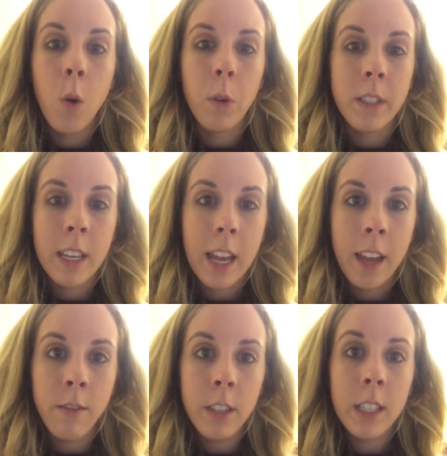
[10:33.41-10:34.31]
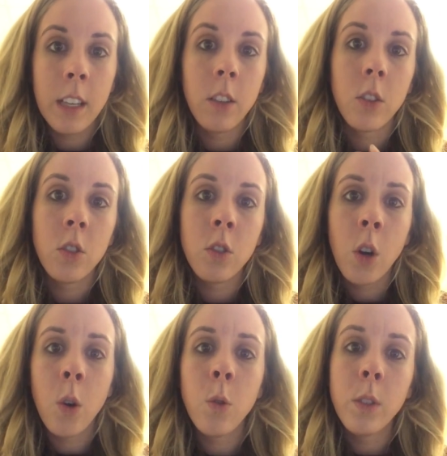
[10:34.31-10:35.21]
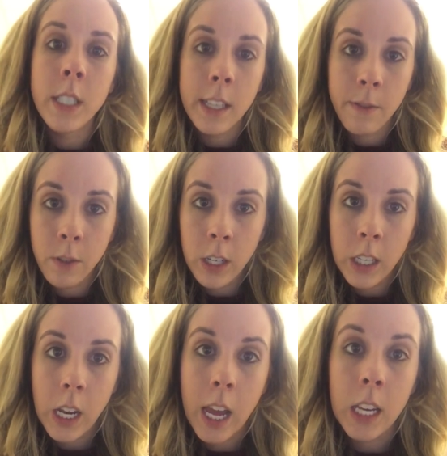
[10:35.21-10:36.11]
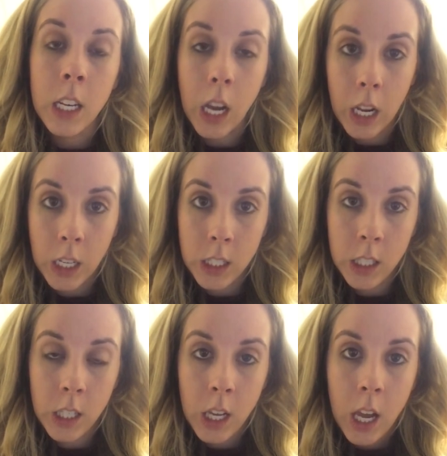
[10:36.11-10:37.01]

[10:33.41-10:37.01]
was that everything looks so different at night.